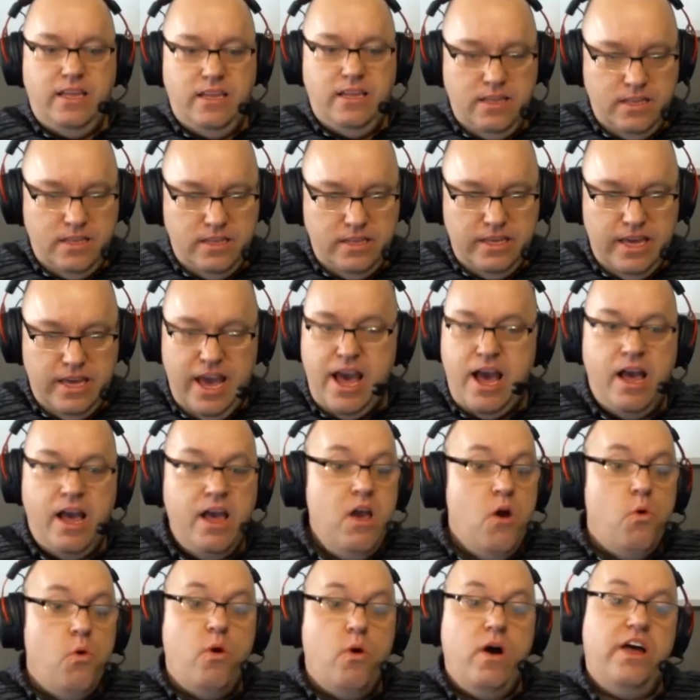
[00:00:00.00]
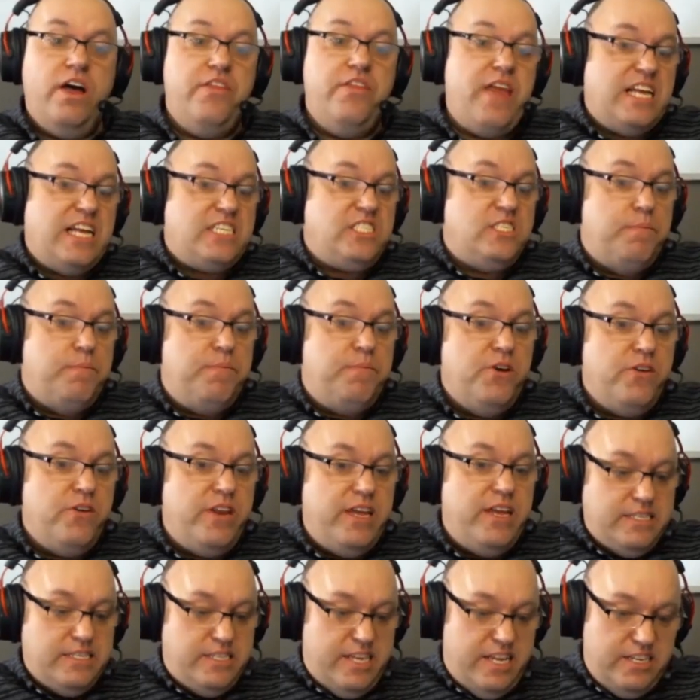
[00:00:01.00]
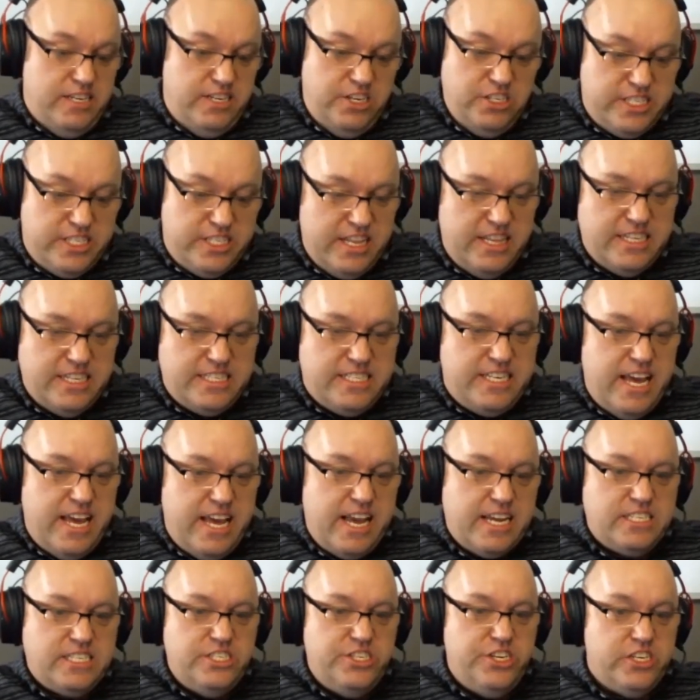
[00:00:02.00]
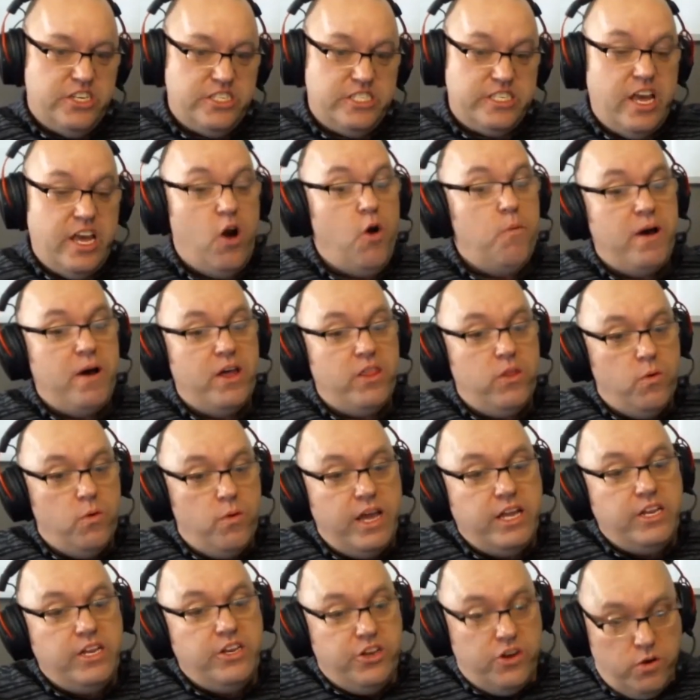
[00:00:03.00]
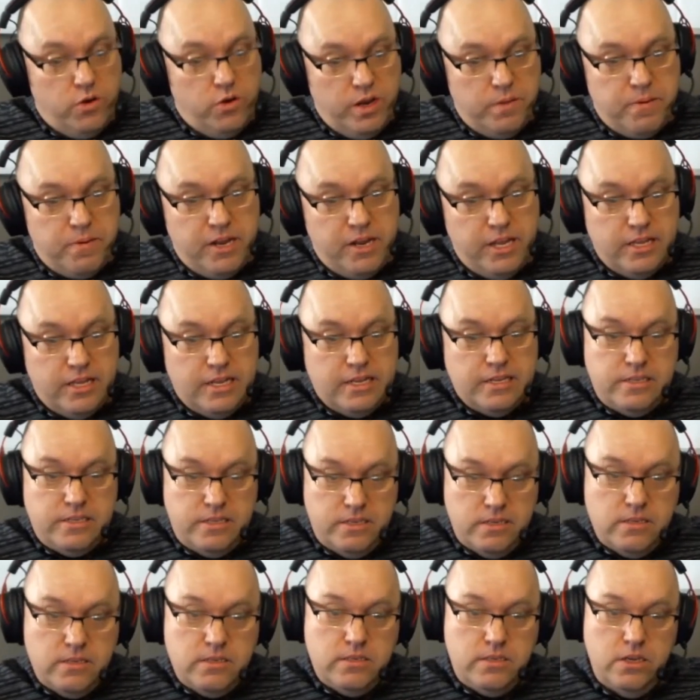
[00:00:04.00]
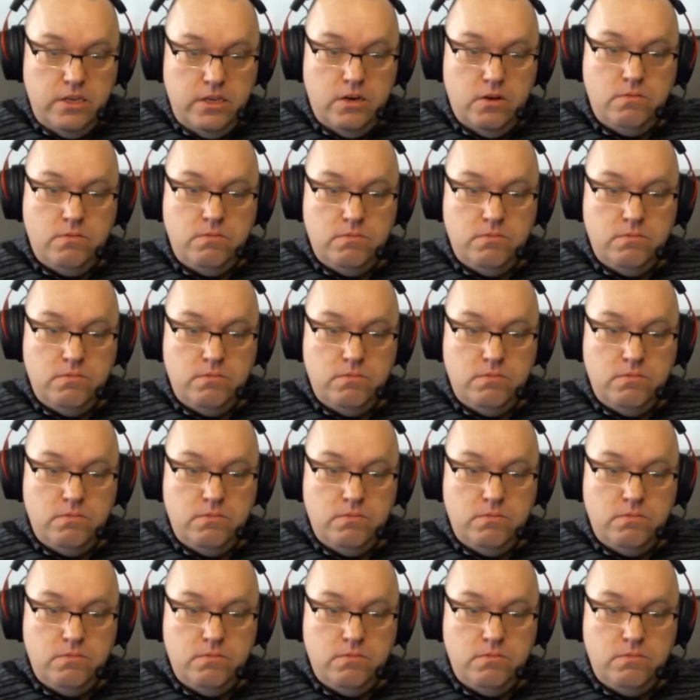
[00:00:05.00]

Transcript: Right. Yeah. Well, and that's the beauty, is that you send this text, you can say, oh, by the way, do you know anybody that, you know,